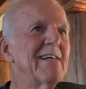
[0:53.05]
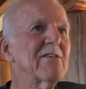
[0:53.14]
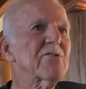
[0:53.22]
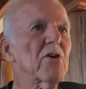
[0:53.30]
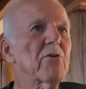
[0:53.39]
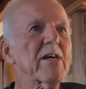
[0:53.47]

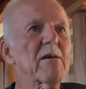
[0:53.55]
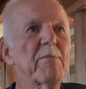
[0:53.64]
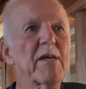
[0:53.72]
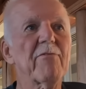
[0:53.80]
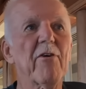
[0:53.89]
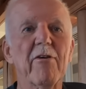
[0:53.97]
So it can
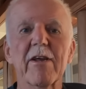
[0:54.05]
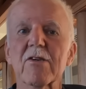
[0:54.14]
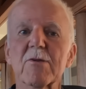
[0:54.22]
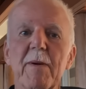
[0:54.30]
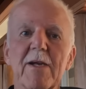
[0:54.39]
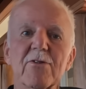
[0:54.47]
be very
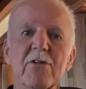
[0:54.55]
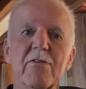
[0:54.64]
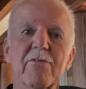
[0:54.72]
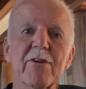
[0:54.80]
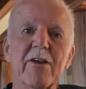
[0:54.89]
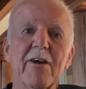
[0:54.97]

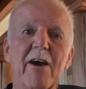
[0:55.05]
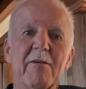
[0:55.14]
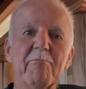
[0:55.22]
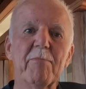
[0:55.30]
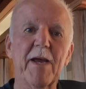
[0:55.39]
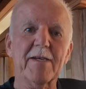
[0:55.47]
expensive to
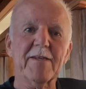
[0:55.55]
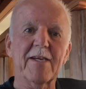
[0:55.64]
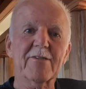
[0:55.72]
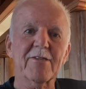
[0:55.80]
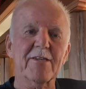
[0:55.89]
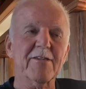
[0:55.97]
not pay
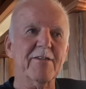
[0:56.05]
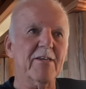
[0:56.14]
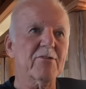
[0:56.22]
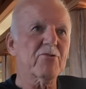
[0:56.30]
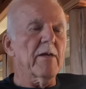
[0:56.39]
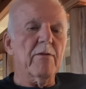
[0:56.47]
attention to
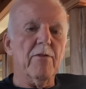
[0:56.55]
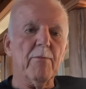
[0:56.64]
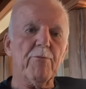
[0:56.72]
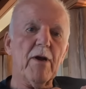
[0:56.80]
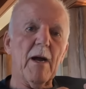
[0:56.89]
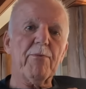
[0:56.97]
this. The
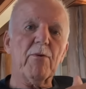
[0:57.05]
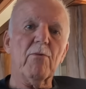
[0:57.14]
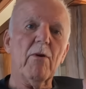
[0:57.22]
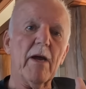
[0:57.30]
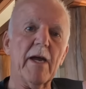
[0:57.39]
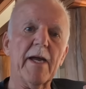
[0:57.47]
proper
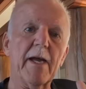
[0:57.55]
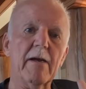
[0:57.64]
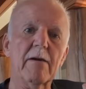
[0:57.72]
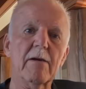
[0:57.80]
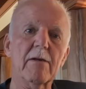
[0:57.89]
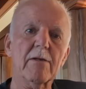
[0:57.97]
way
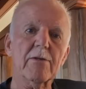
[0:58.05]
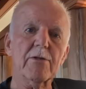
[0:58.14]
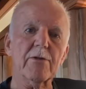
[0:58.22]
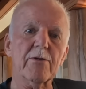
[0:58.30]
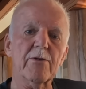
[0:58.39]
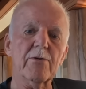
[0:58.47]

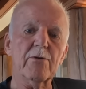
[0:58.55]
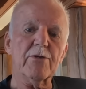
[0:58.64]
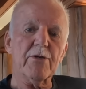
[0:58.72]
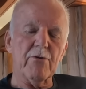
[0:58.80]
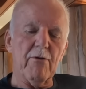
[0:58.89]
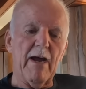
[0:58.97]
to
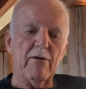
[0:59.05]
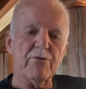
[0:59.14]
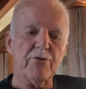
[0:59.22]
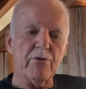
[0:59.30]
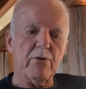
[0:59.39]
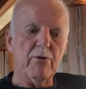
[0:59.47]
ground
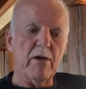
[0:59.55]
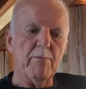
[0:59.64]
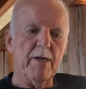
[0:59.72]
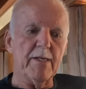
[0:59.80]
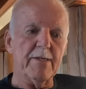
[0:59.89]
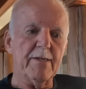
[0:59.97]
your
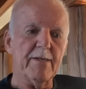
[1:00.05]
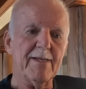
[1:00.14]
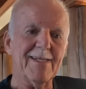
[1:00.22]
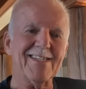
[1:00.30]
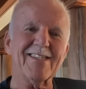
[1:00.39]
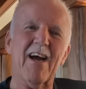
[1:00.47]
equipment
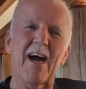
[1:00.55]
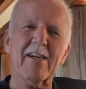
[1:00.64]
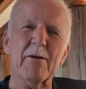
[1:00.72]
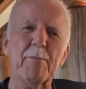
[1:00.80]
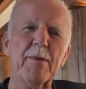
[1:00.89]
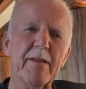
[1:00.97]
is not
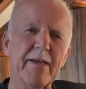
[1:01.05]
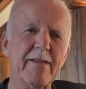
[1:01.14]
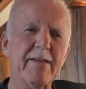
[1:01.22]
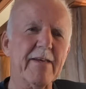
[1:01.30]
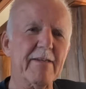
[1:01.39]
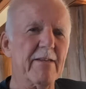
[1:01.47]

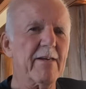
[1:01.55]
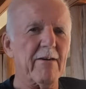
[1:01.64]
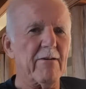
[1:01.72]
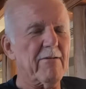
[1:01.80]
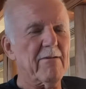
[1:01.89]
completely clear.